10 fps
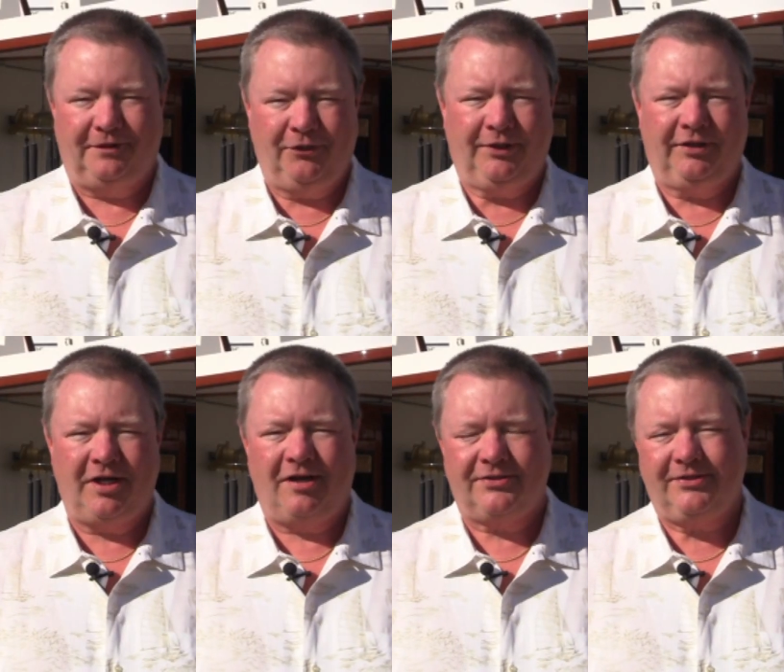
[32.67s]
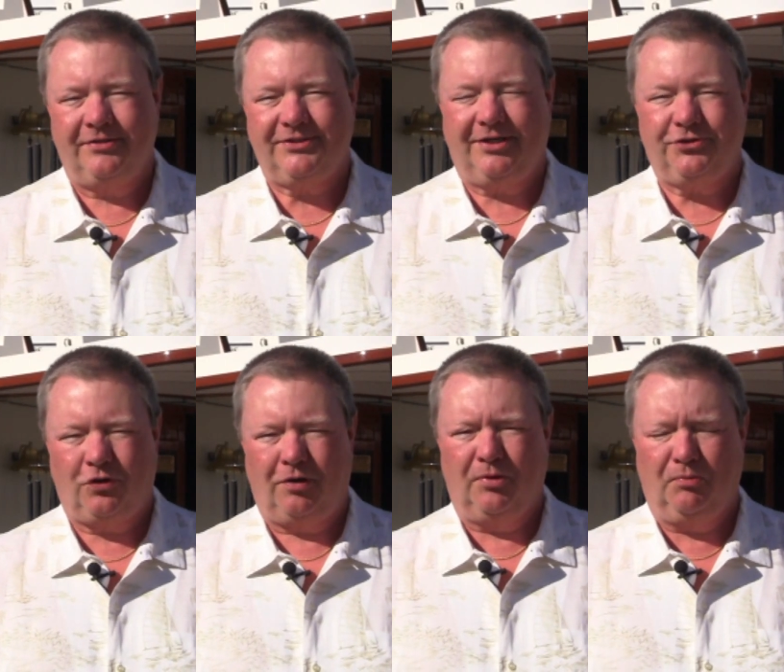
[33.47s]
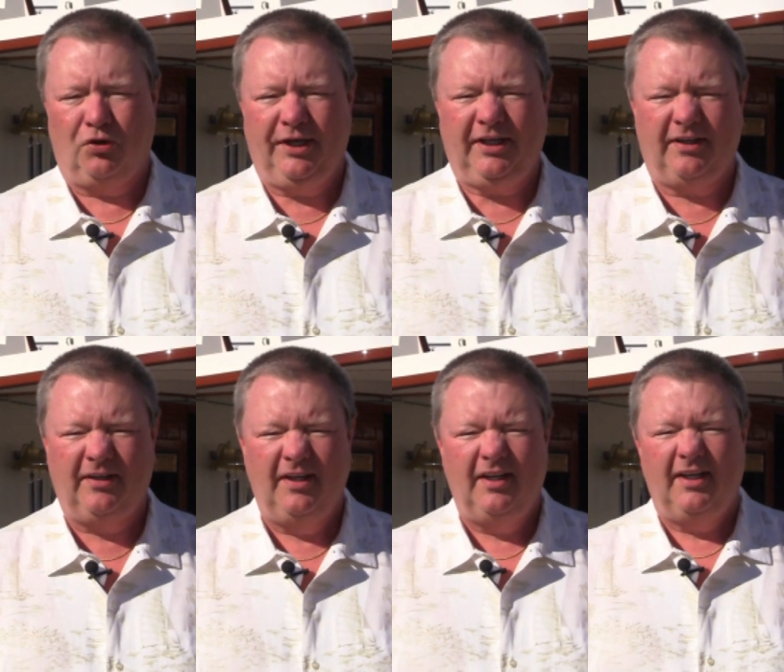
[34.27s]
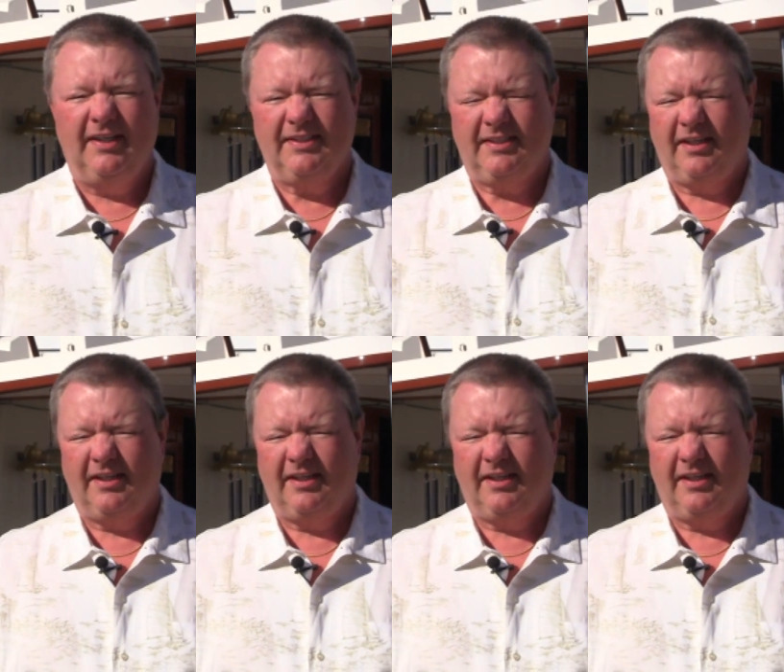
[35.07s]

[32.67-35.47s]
floating docks here at South Shore Harbour Marina is